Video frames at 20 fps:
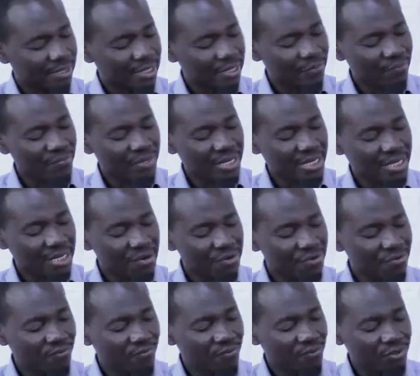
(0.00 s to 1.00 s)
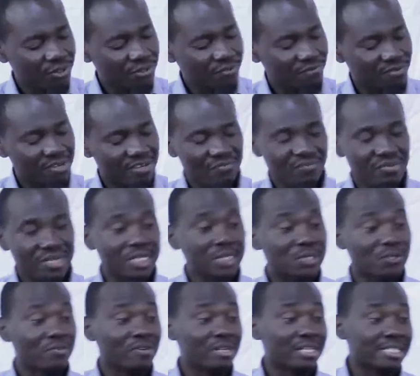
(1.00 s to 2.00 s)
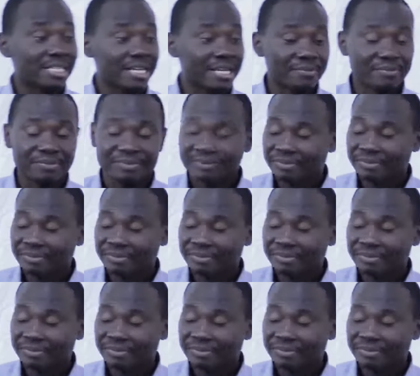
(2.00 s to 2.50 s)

me around 45 minutes of her time.